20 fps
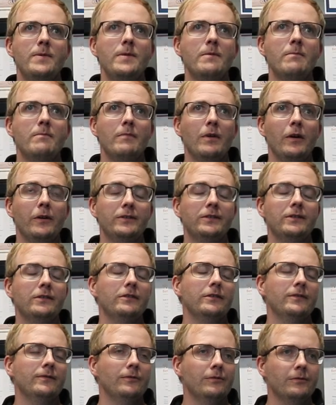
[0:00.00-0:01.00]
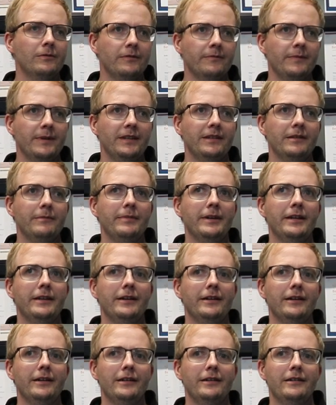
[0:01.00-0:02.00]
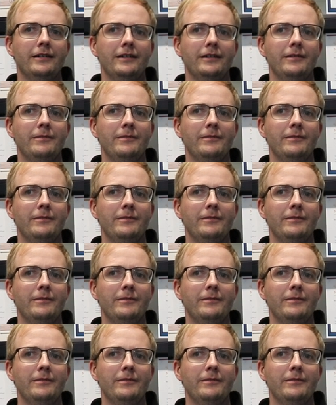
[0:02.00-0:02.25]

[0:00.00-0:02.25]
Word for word: The most useful would have been the better